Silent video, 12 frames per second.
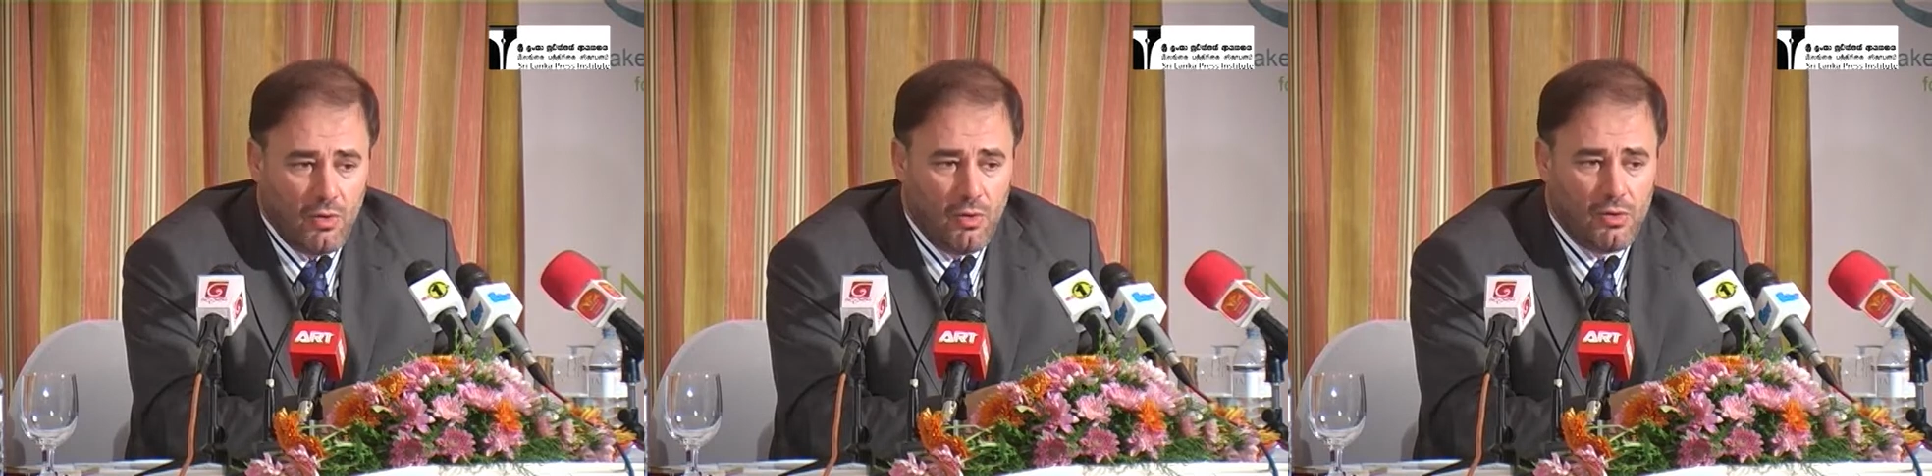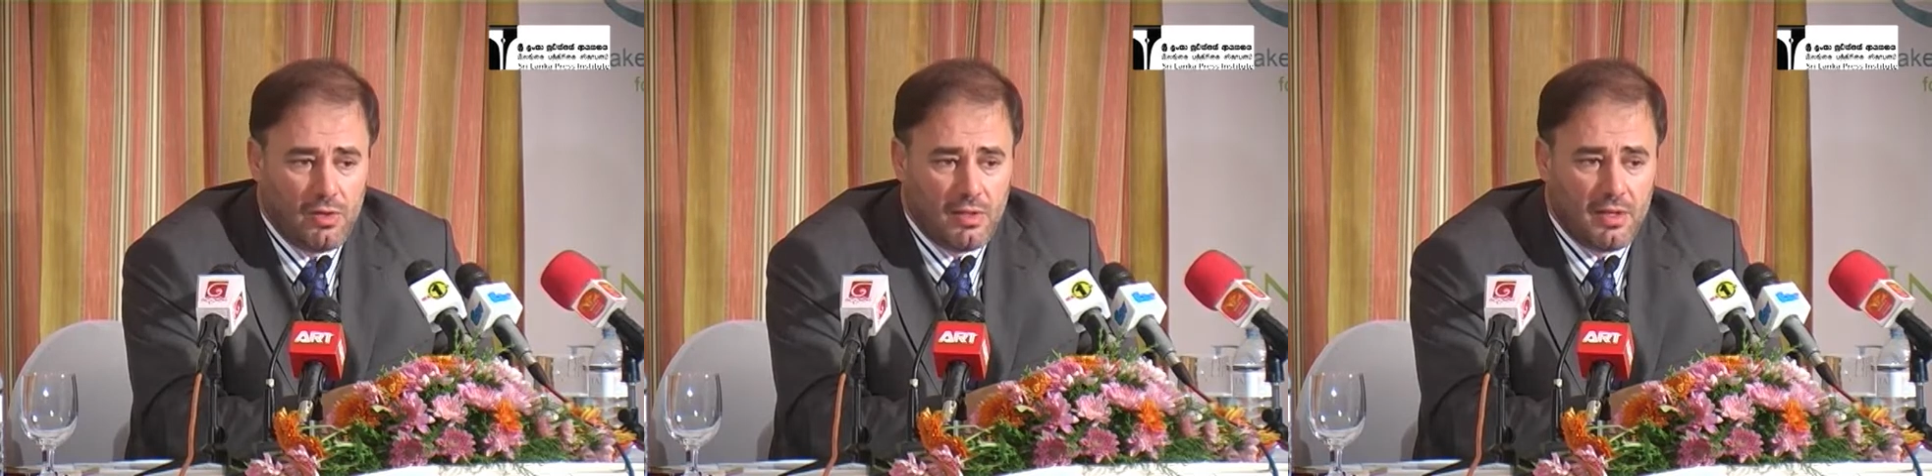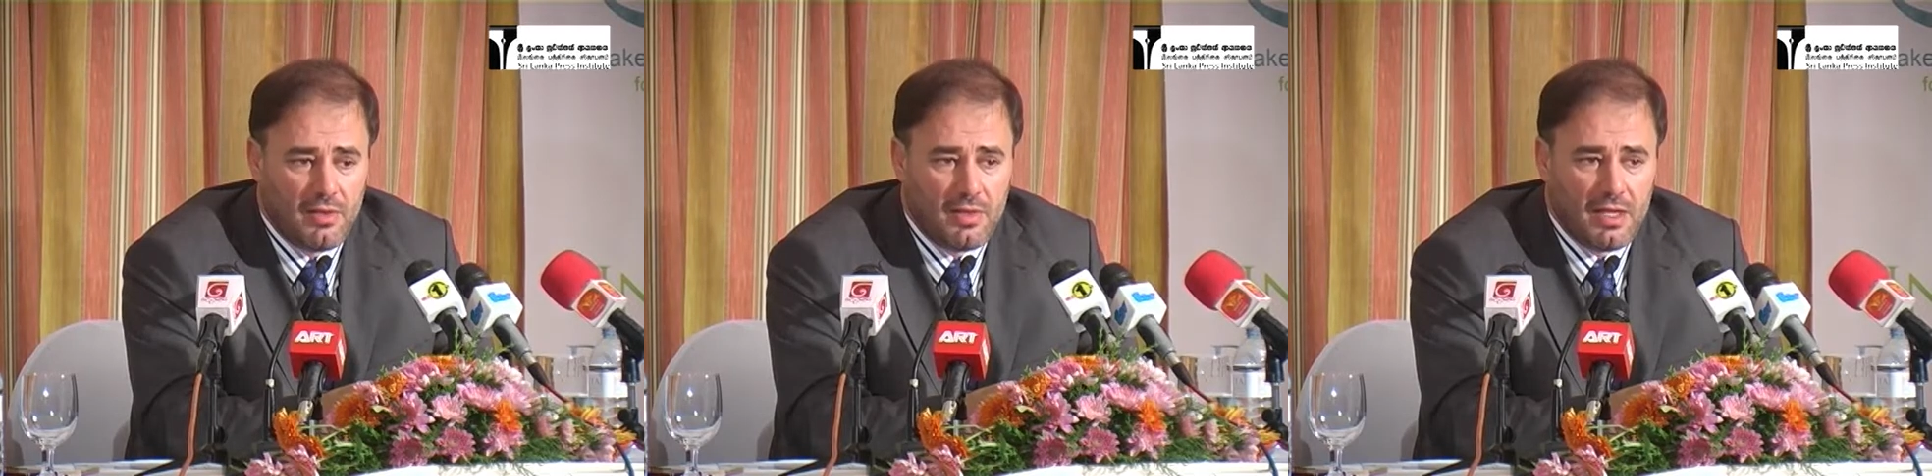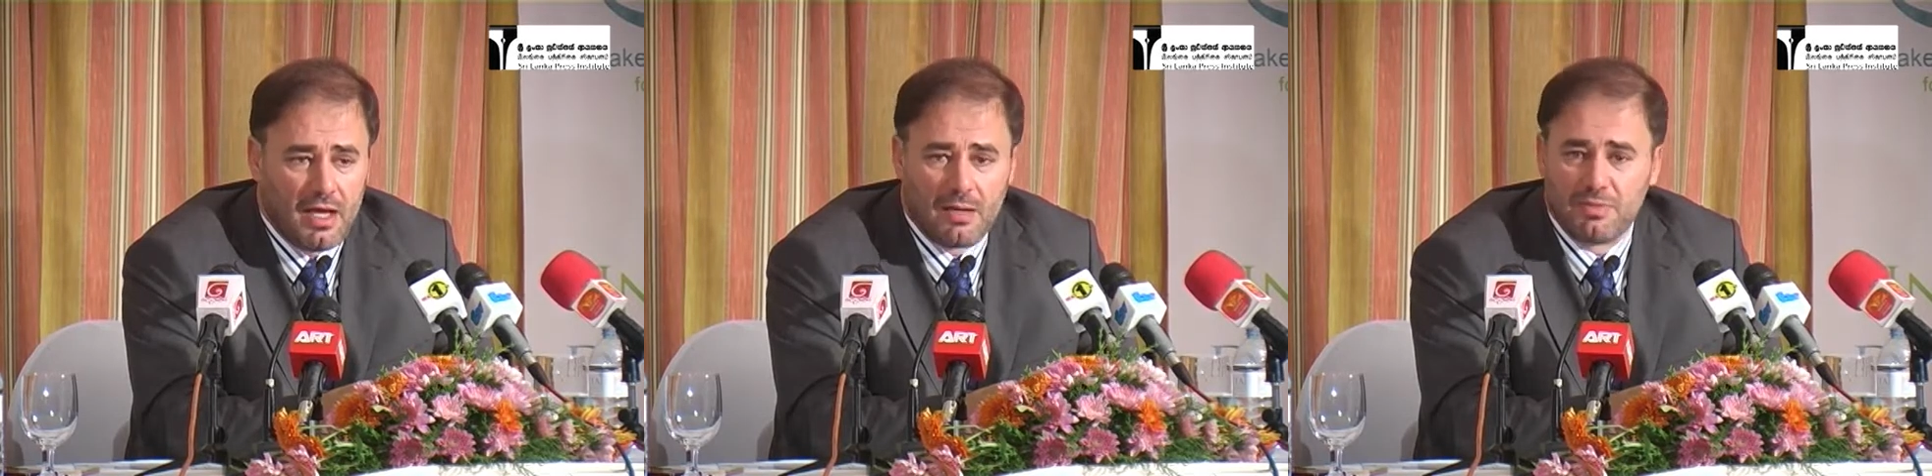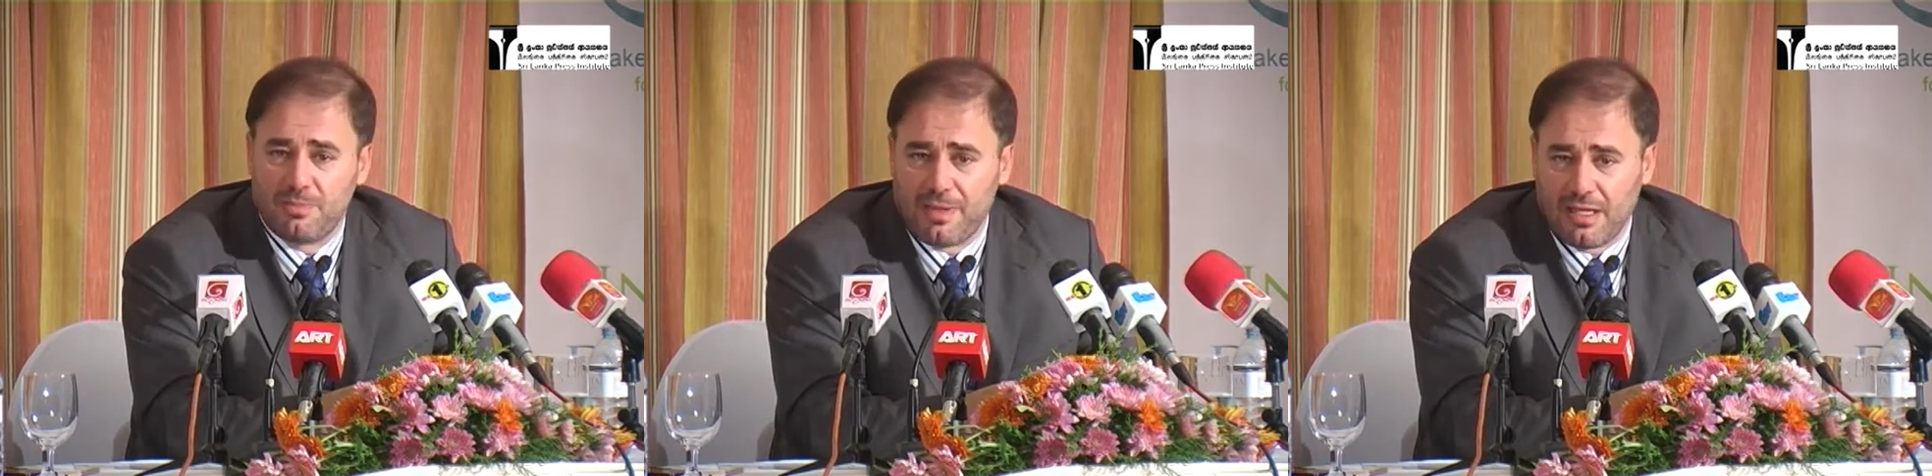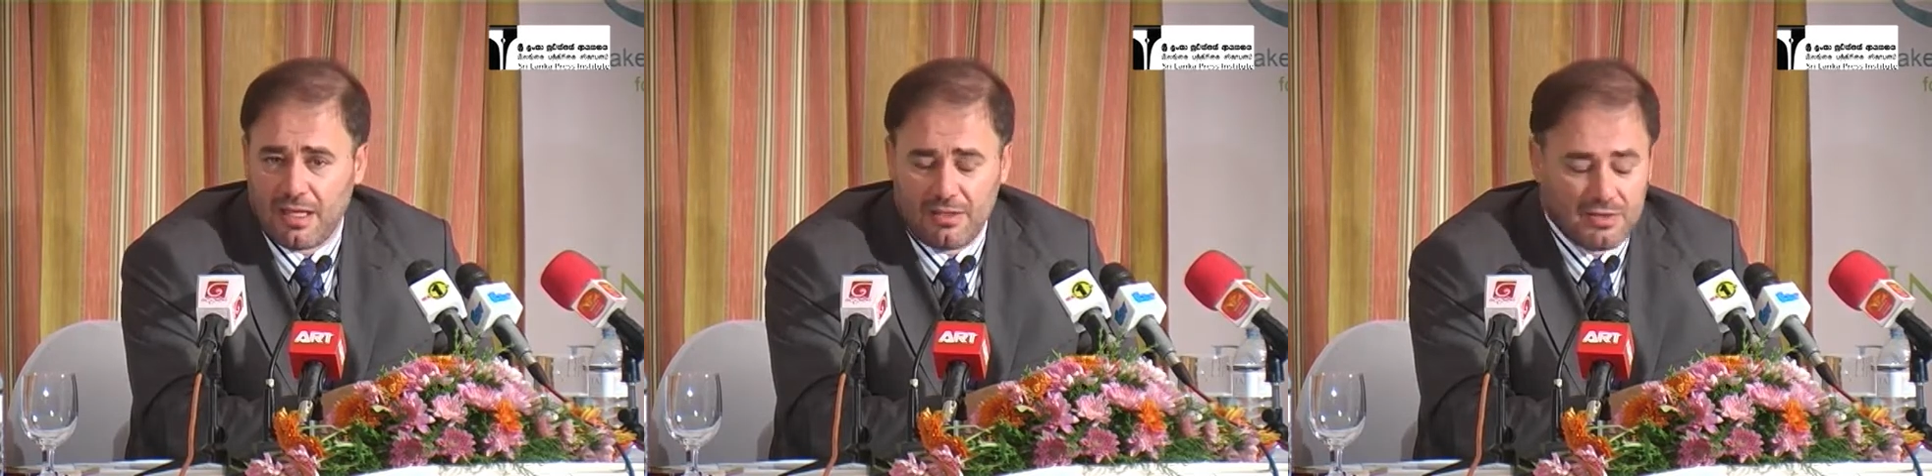all the Arab
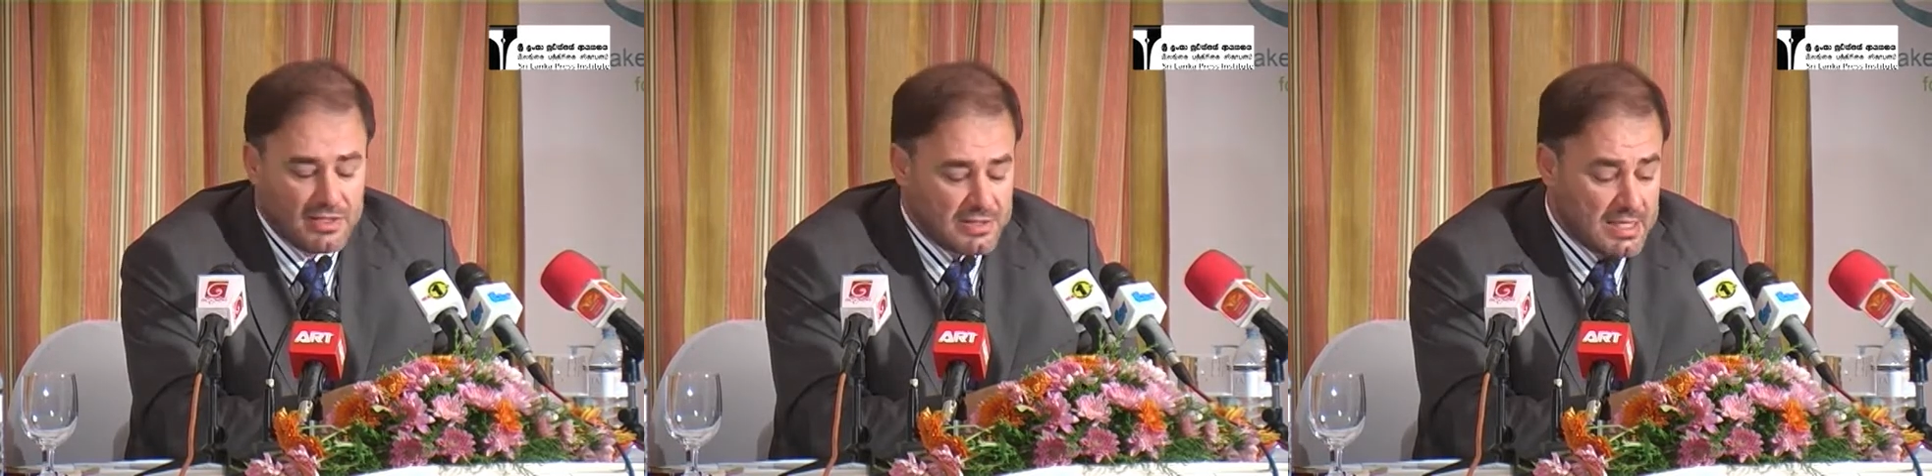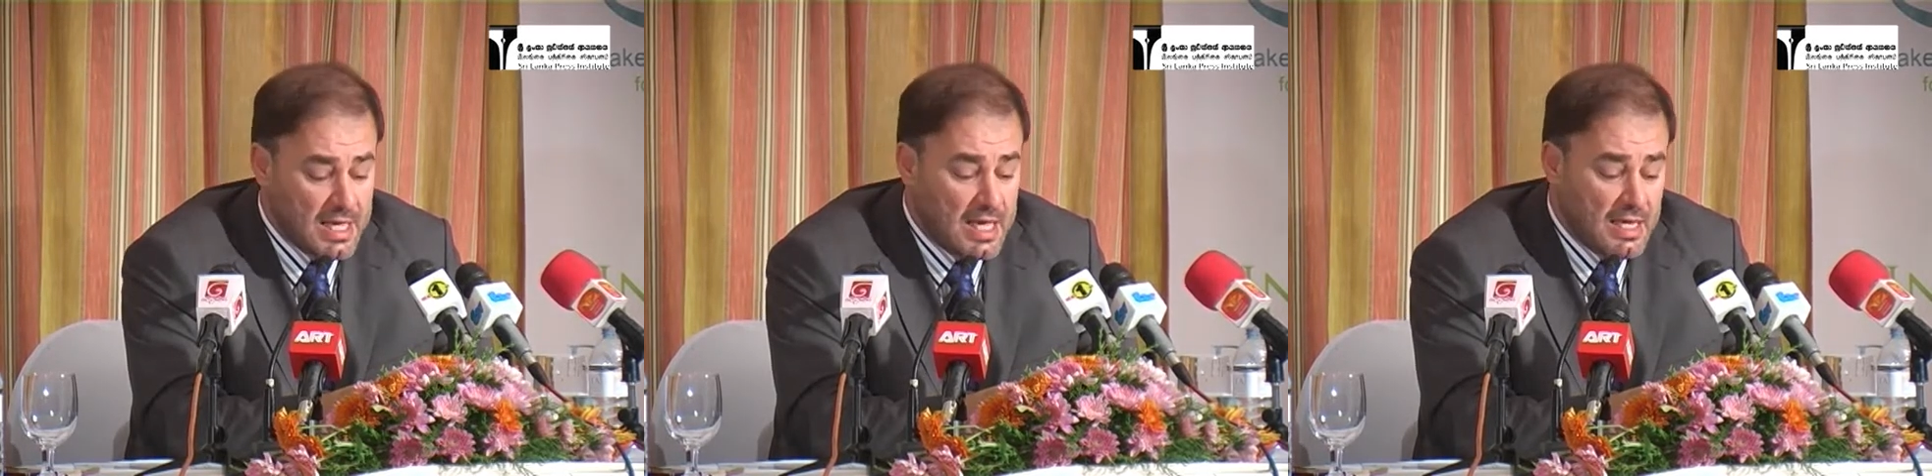Spring countries.